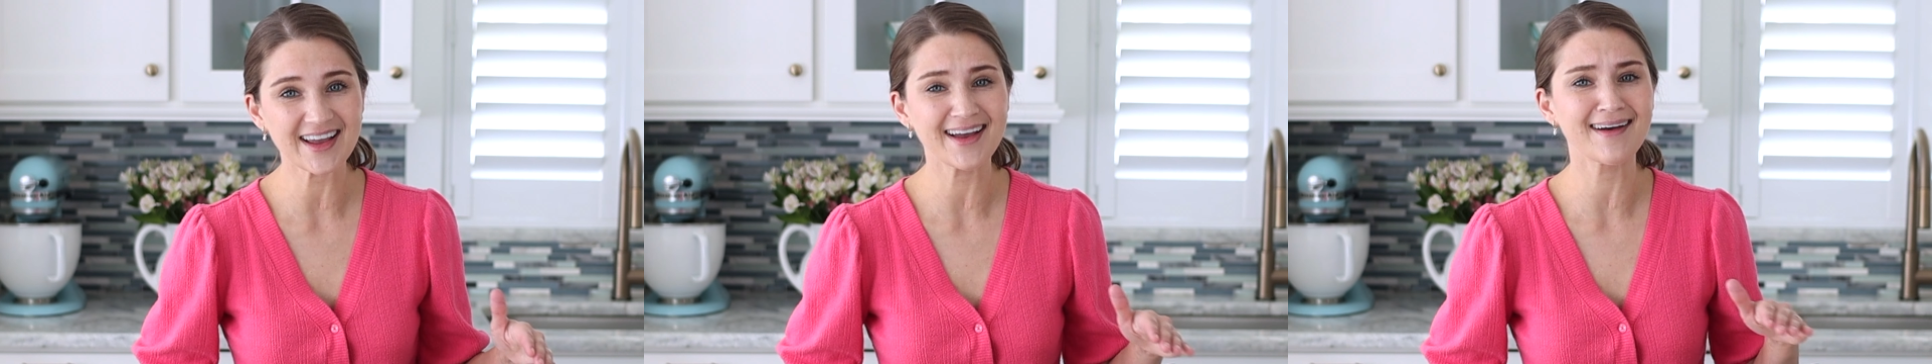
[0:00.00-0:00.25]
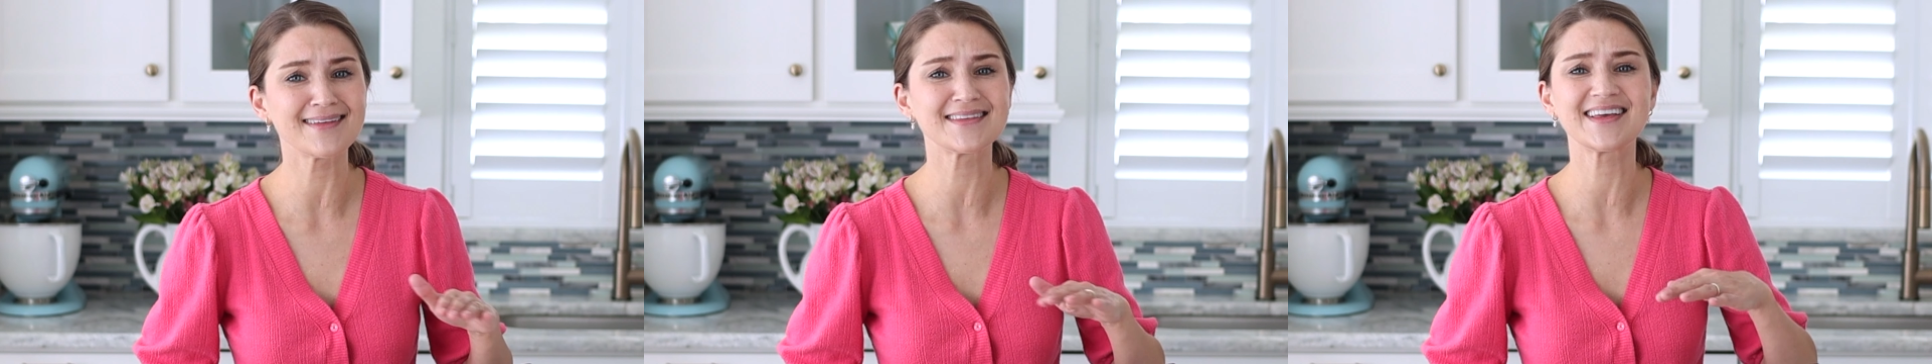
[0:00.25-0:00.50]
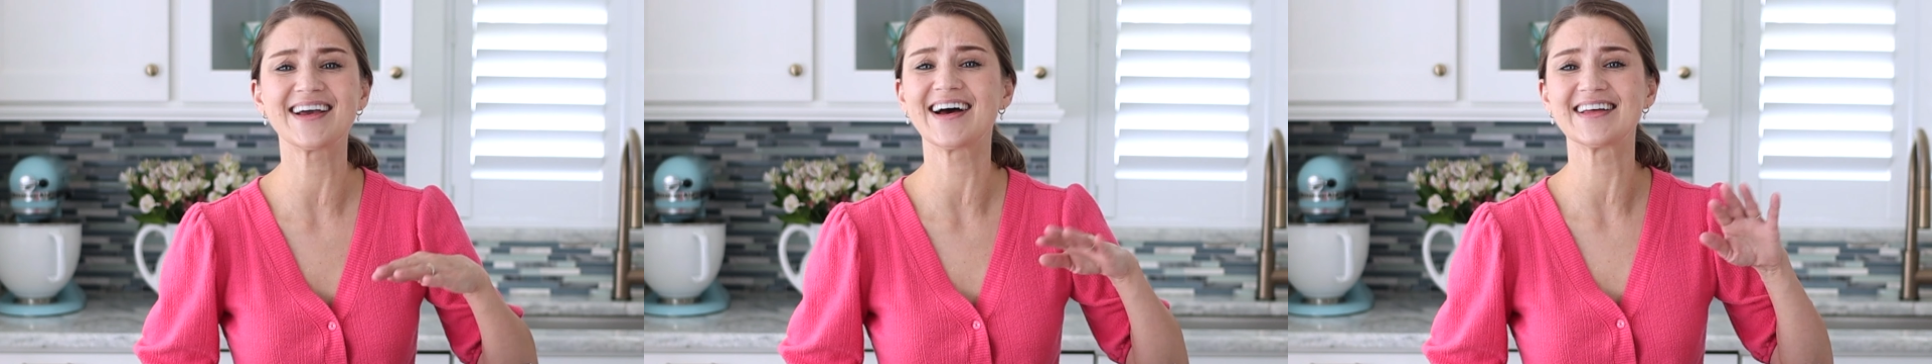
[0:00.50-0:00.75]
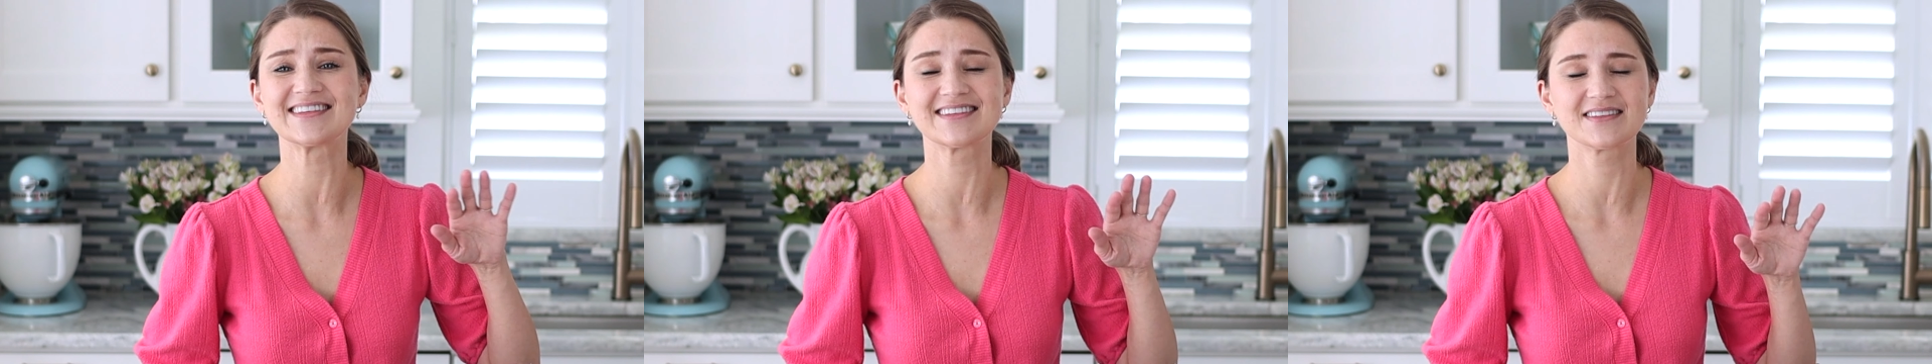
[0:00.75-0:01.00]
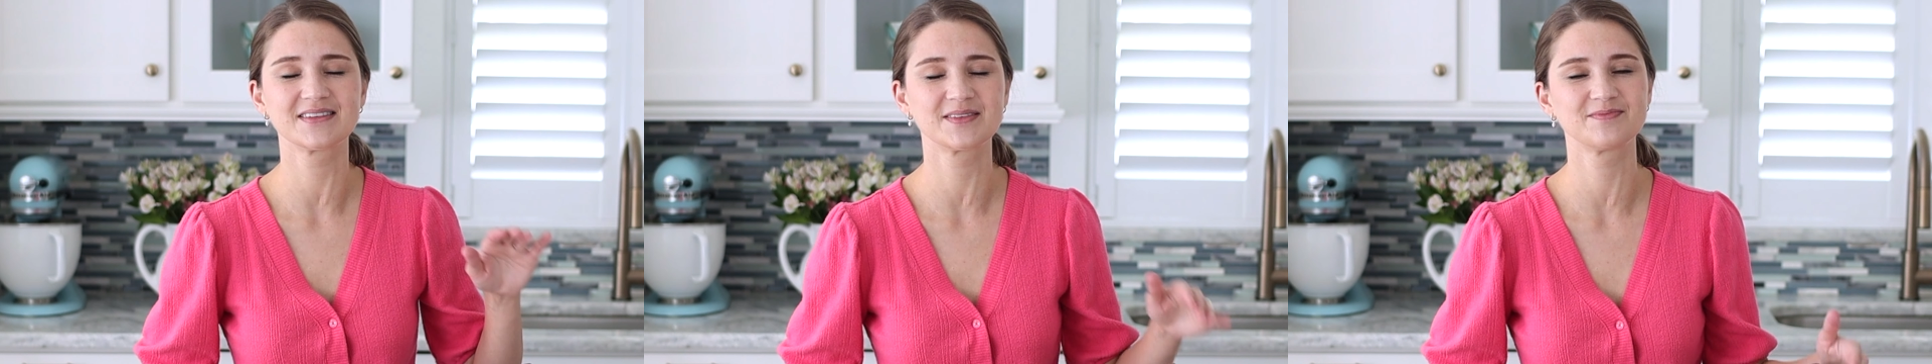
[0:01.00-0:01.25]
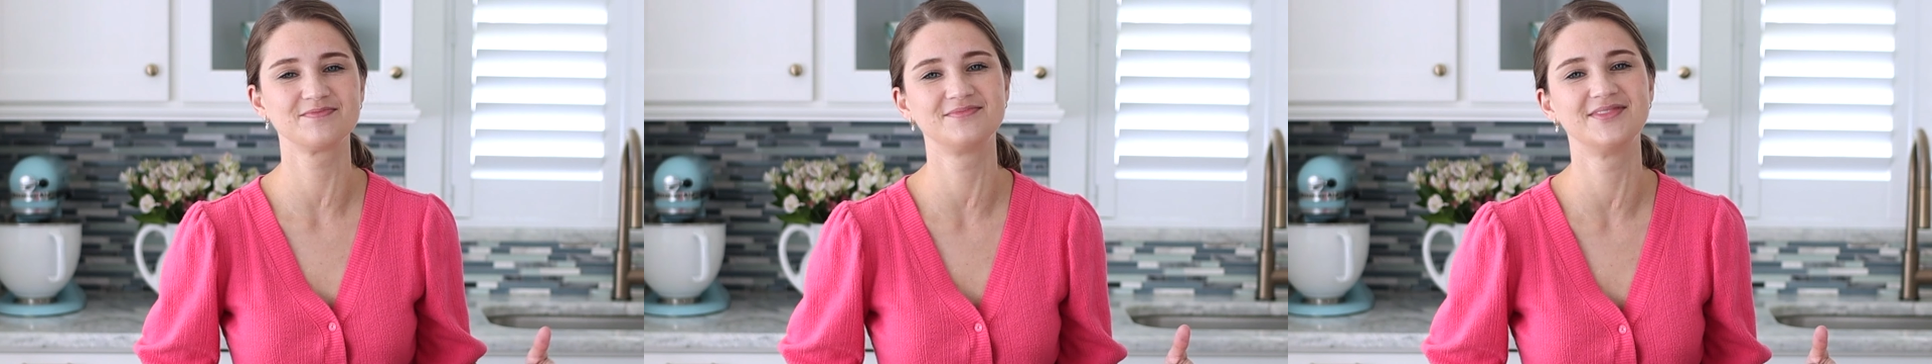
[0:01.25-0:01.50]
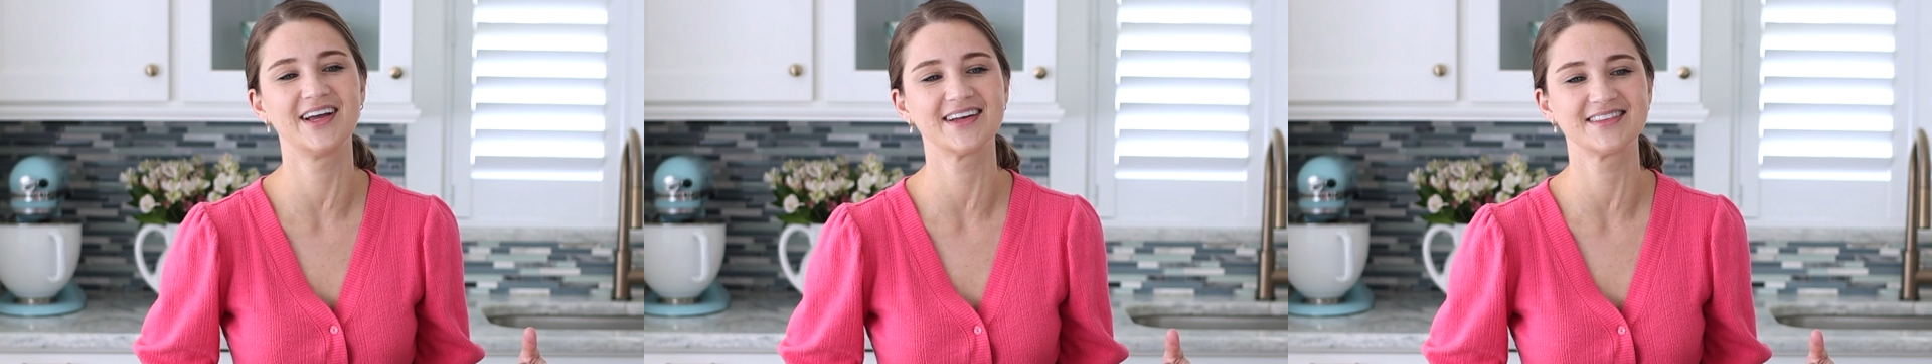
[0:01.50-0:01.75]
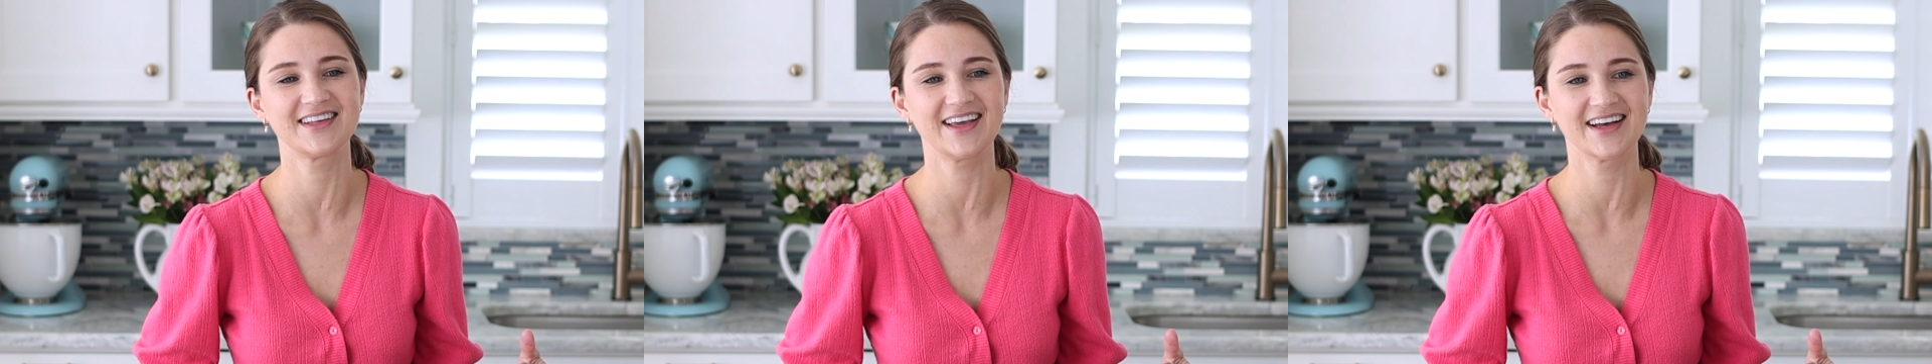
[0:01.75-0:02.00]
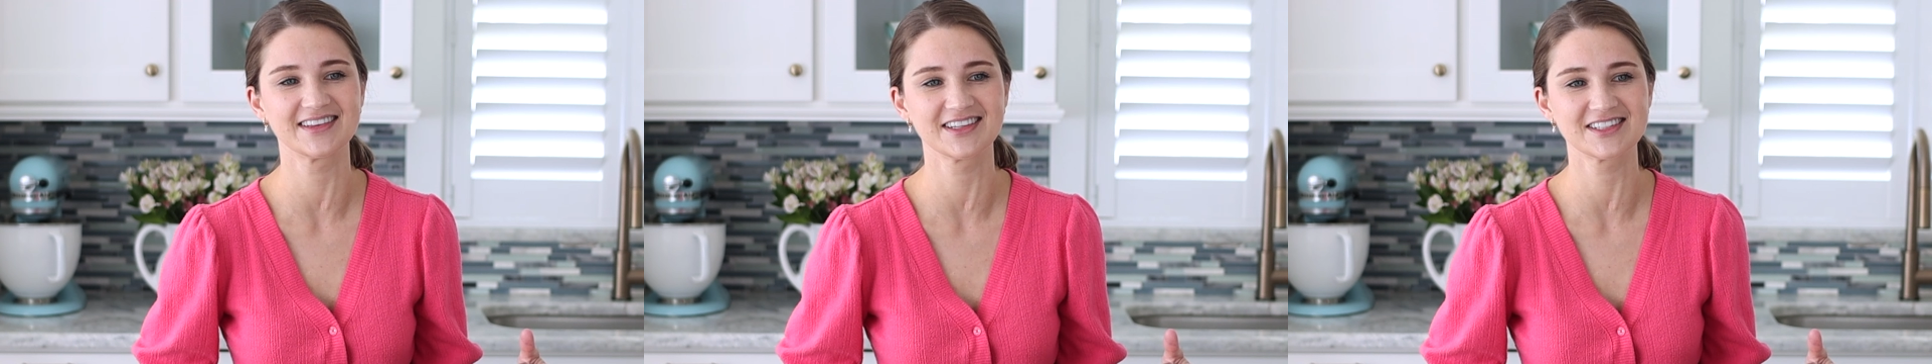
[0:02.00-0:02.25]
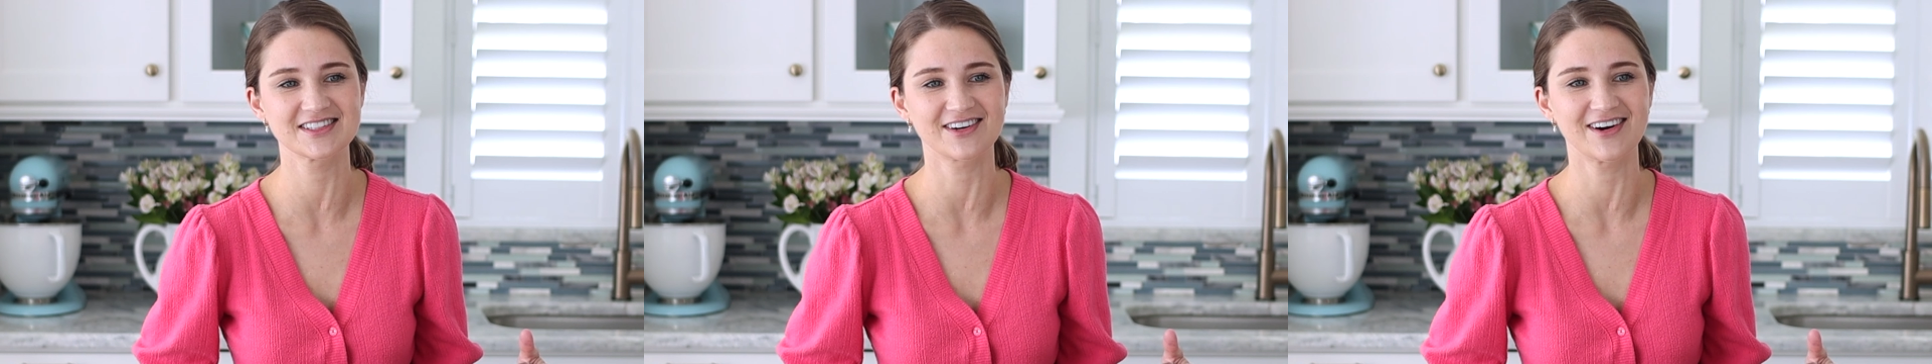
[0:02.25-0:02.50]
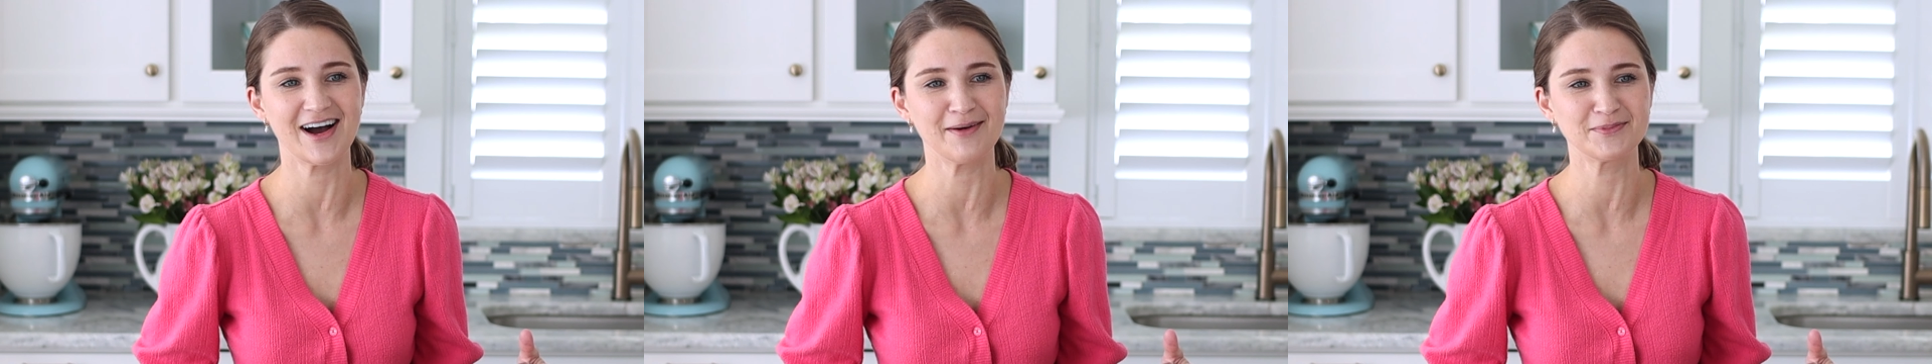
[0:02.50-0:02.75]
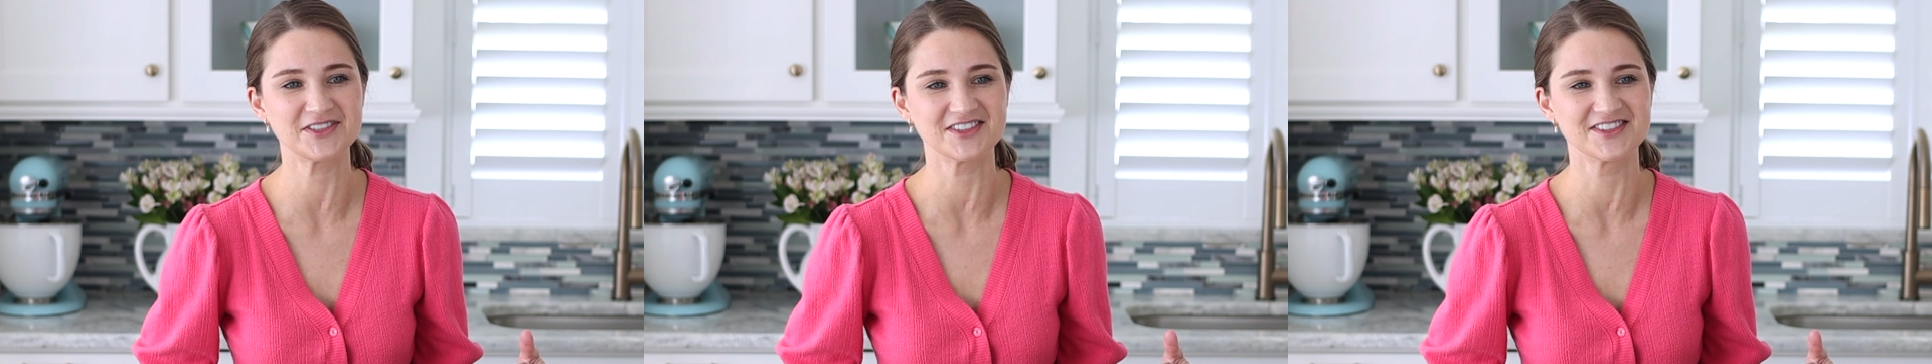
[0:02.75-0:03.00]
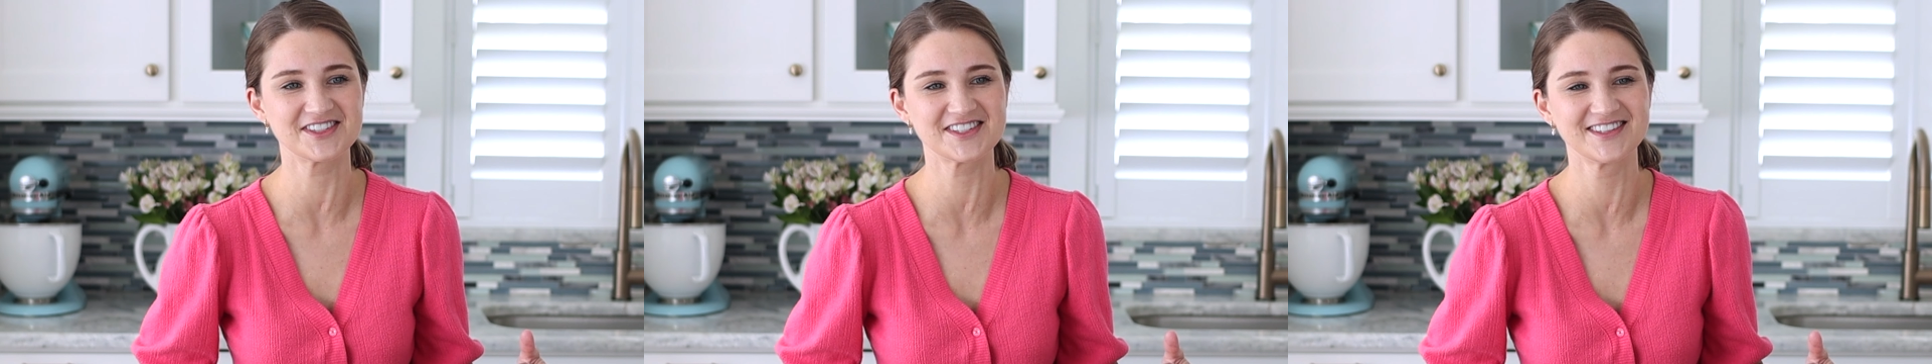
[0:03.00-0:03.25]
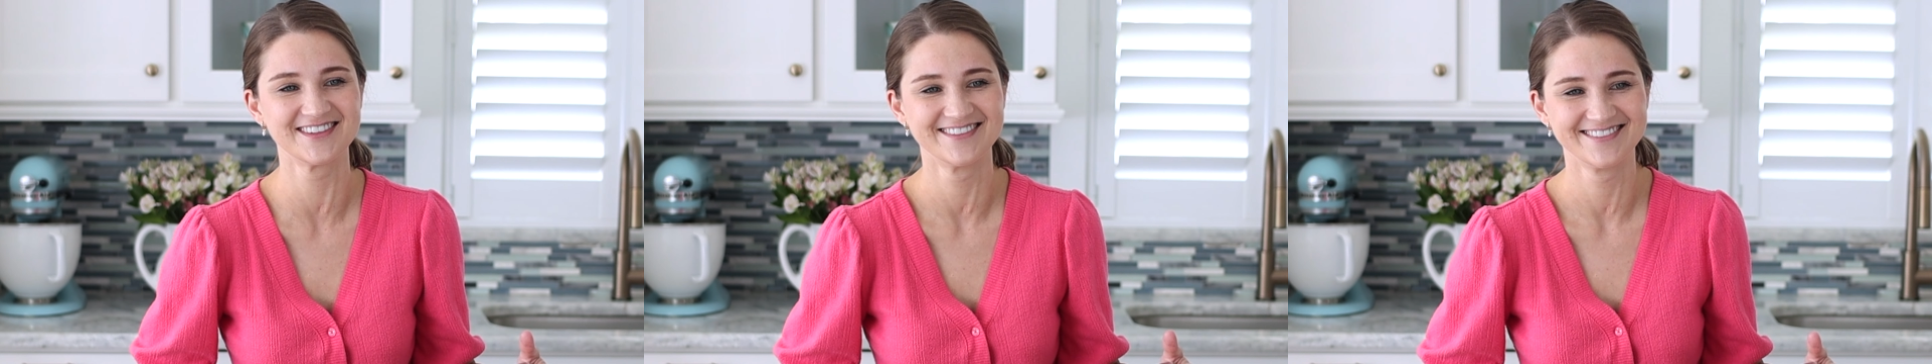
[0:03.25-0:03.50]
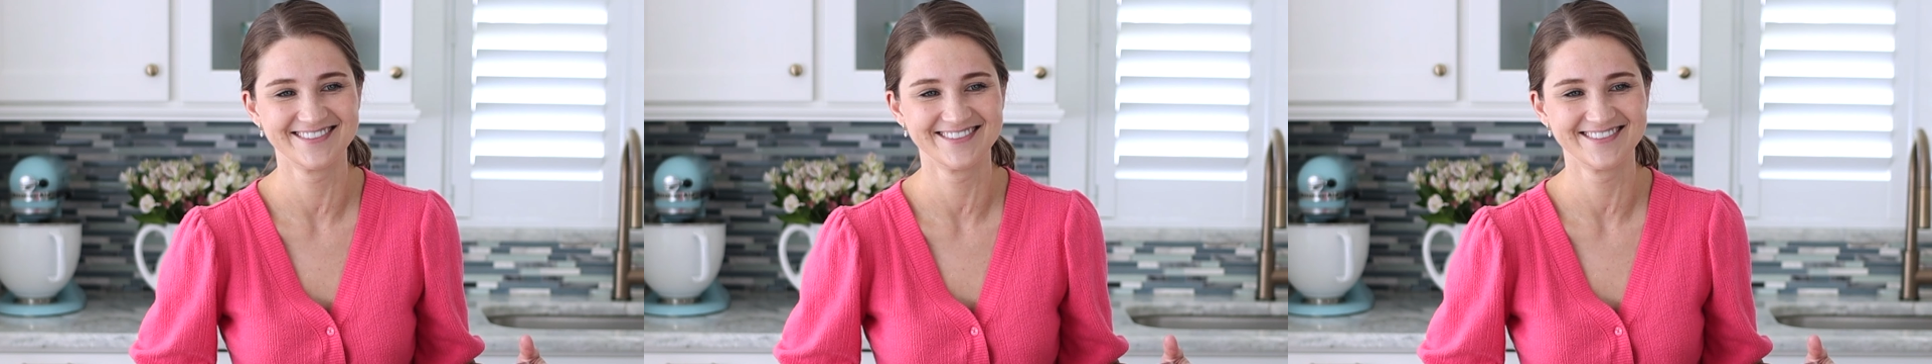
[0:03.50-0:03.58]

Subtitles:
and the endless are options.